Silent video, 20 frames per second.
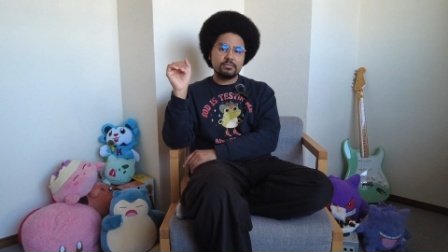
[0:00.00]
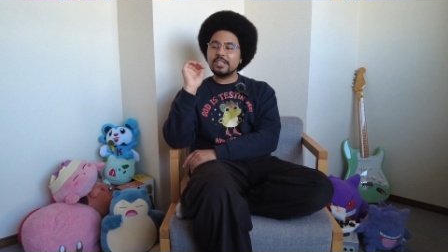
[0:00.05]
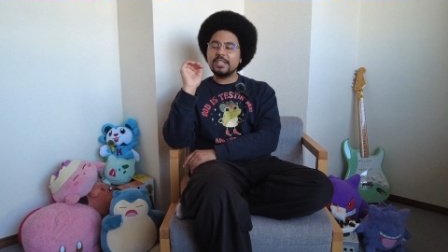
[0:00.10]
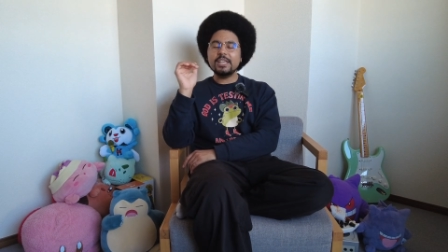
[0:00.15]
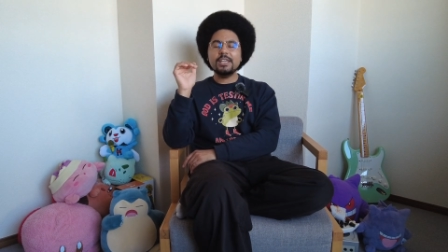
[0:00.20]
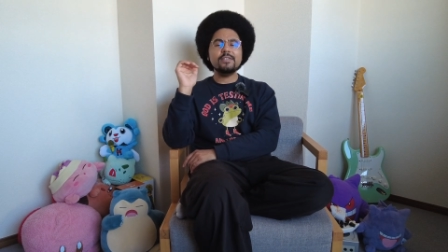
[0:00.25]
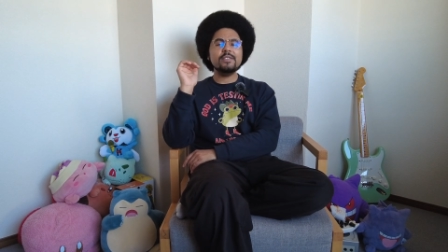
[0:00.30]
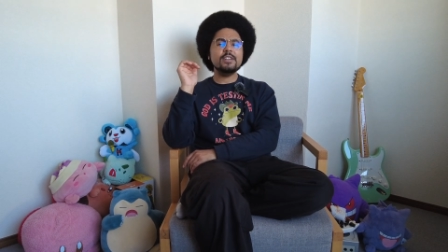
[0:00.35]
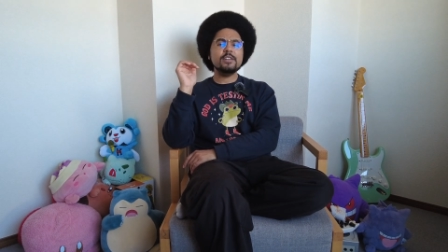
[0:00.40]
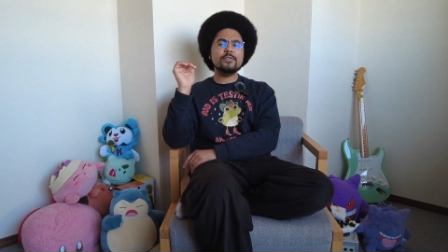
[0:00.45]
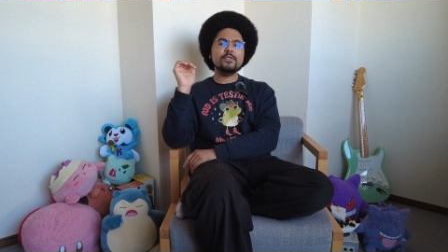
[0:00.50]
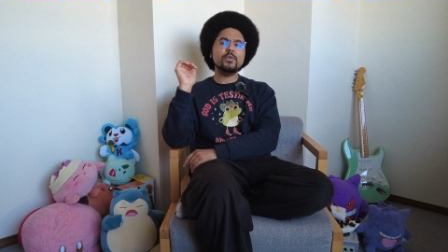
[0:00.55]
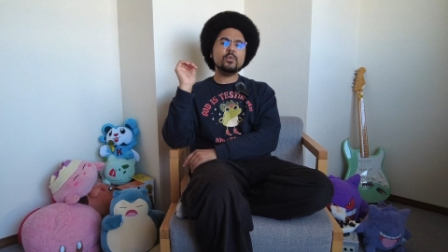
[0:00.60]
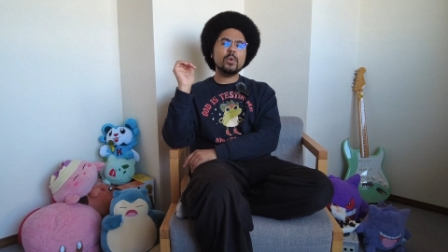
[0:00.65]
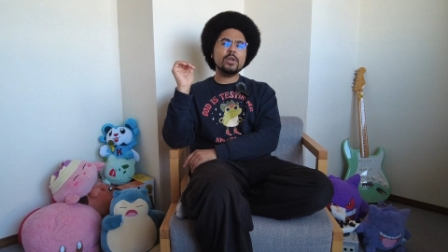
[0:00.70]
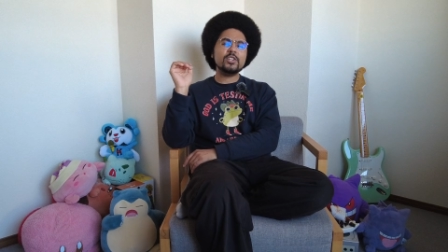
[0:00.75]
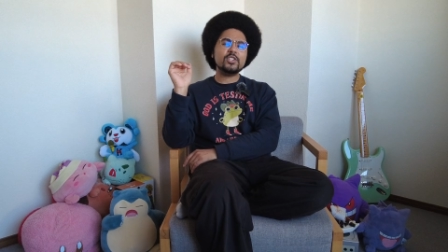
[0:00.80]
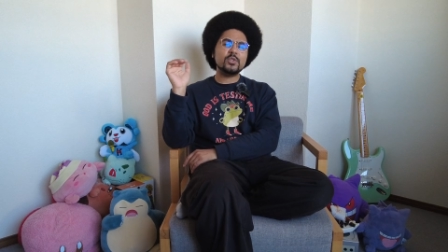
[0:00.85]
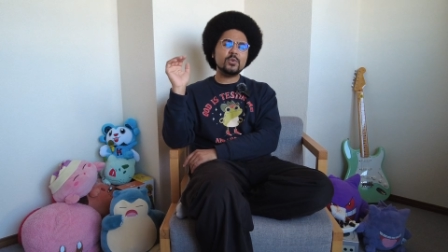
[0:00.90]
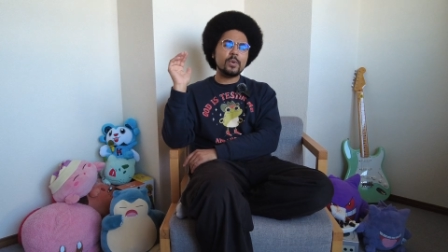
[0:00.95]
Even if you
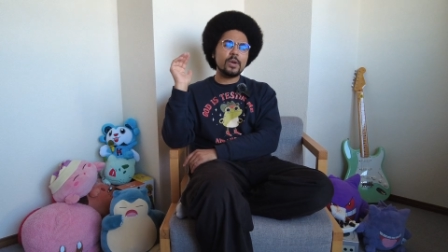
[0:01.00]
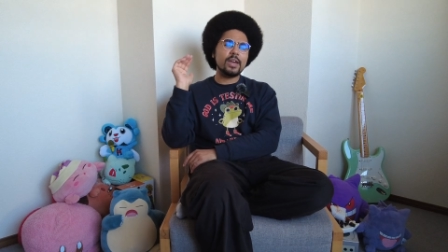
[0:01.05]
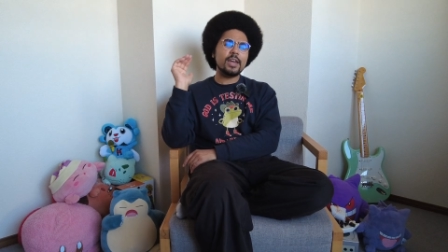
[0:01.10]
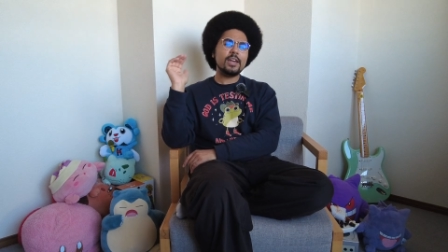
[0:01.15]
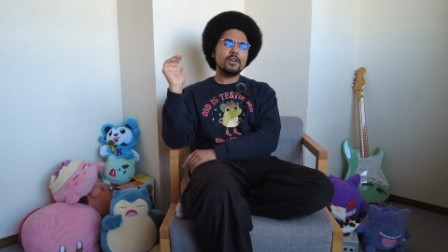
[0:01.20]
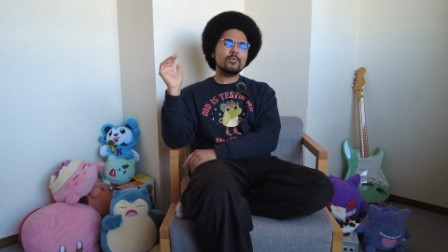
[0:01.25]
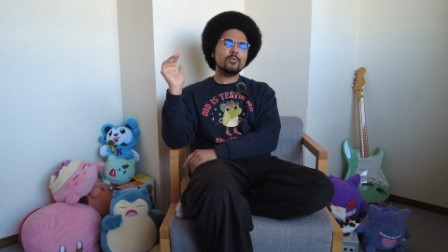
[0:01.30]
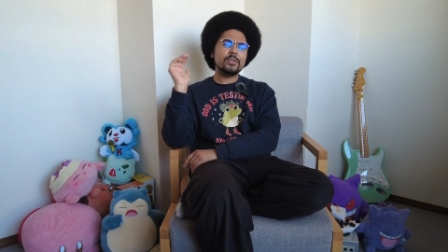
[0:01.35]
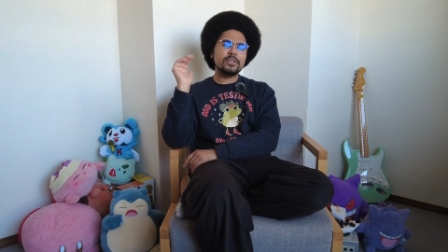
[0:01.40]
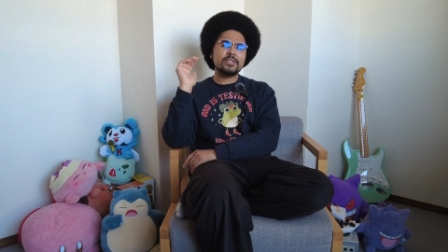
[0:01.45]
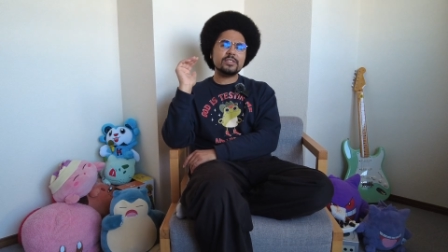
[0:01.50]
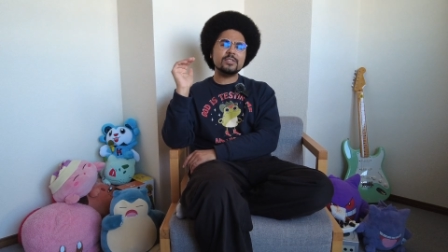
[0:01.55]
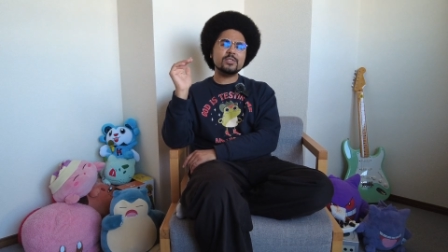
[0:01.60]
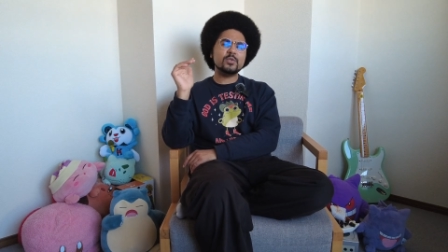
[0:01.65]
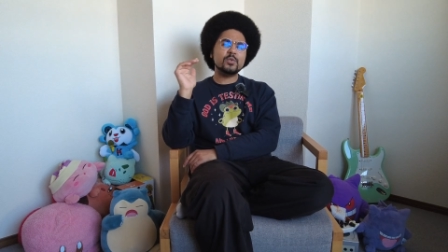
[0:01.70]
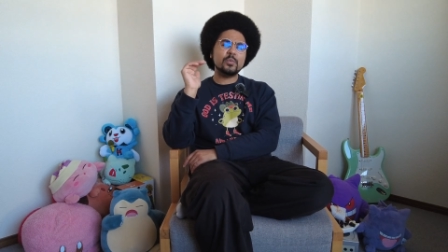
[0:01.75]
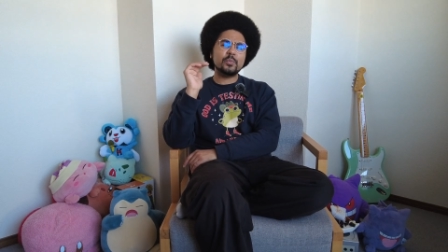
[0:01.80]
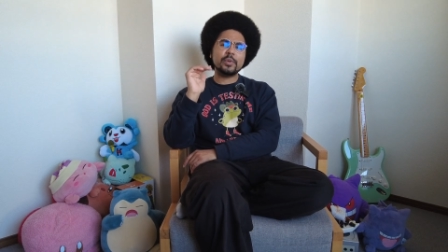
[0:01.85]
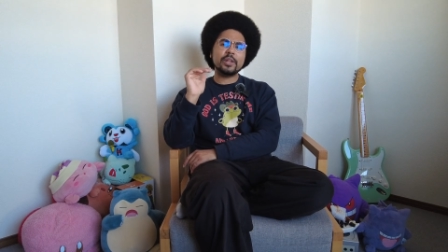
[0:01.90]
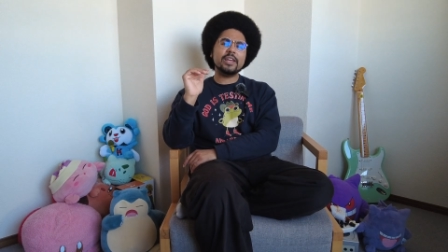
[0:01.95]
went to every
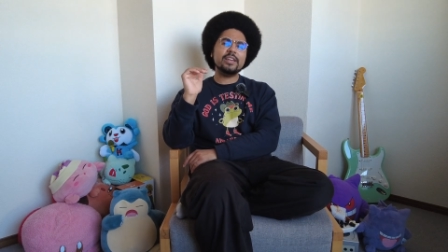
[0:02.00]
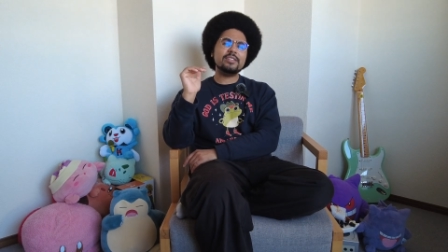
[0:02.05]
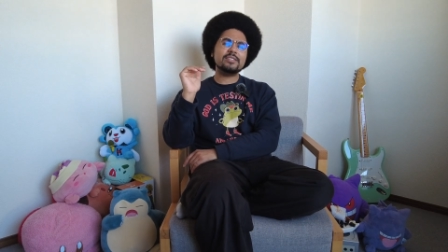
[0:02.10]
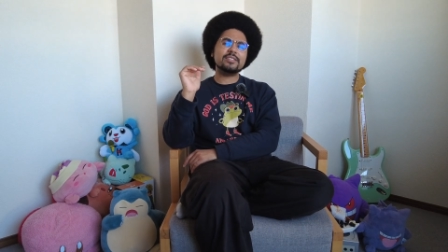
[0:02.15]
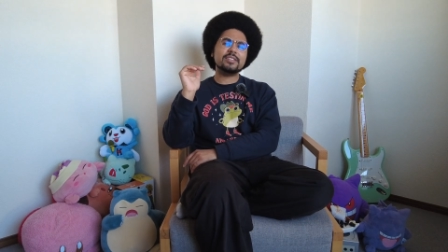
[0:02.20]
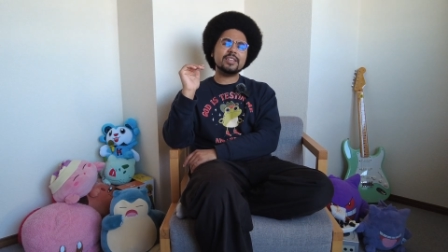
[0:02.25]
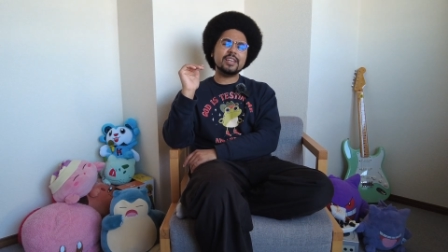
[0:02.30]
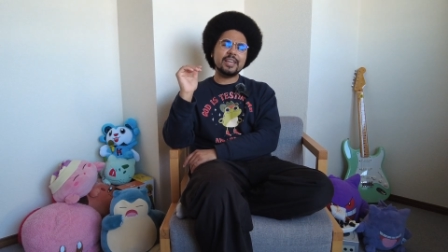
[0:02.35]
single place